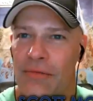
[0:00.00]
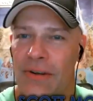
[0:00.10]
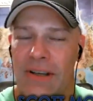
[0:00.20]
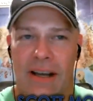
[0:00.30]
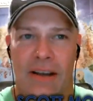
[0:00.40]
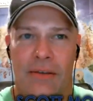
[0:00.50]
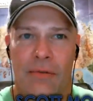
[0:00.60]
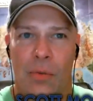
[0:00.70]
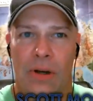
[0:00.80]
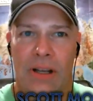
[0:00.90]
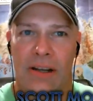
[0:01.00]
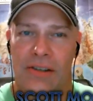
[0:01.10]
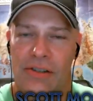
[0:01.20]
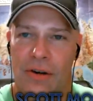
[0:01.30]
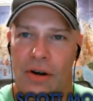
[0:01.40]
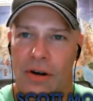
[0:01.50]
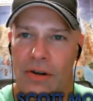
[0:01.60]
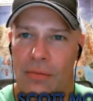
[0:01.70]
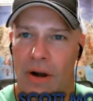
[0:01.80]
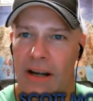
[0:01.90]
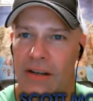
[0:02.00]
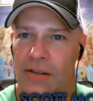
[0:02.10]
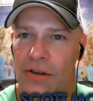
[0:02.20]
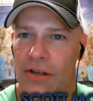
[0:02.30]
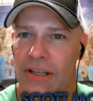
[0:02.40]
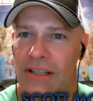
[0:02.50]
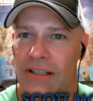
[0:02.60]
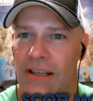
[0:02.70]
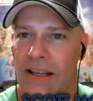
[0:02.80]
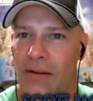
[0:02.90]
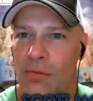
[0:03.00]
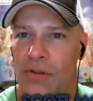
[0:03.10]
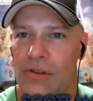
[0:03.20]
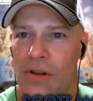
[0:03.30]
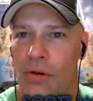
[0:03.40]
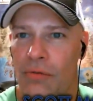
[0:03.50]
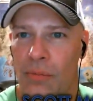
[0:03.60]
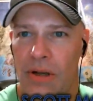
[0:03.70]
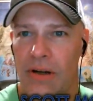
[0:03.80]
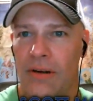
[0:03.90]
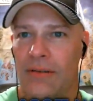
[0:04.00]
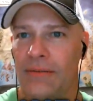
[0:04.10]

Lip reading: and kind of what got you started on your writing journey, and we'll just go from there.